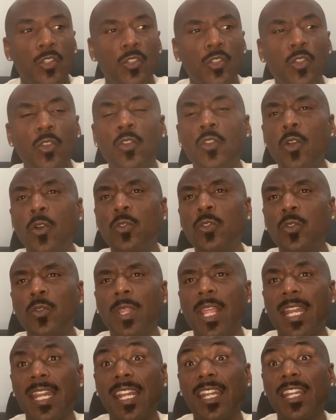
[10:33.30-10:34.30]
you go through
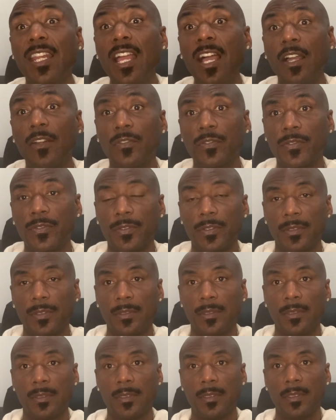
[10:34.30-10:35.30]
that enough.
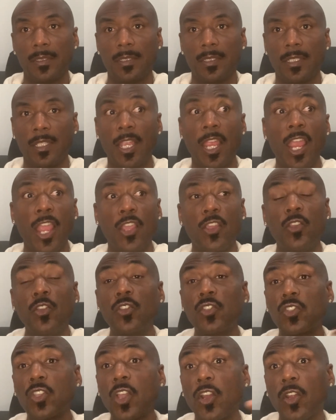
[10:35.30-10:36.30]
You
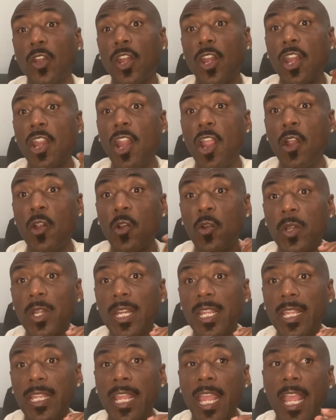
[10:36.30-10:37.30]
start
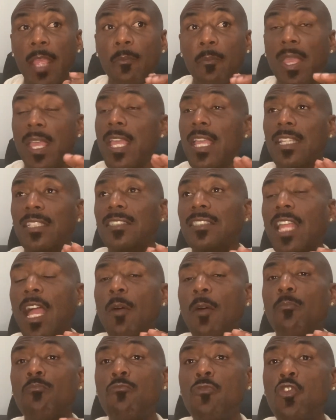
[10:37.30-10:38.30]
learning. Man,
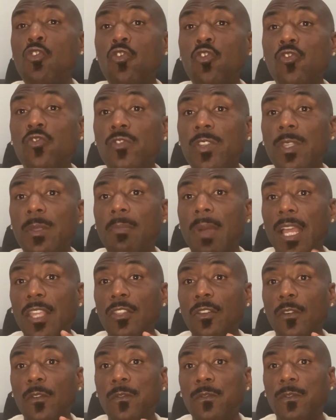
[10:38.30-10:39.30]
stop moving by
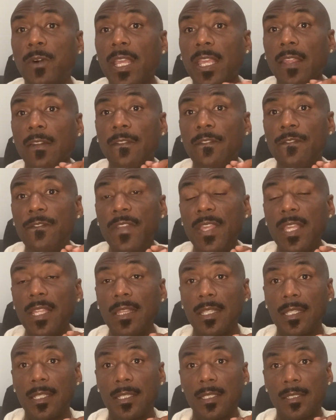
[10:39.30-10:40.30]
your fucking
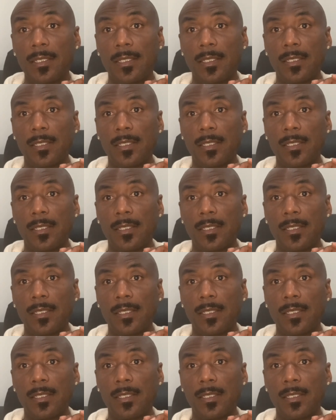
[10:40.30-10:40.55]
feelings.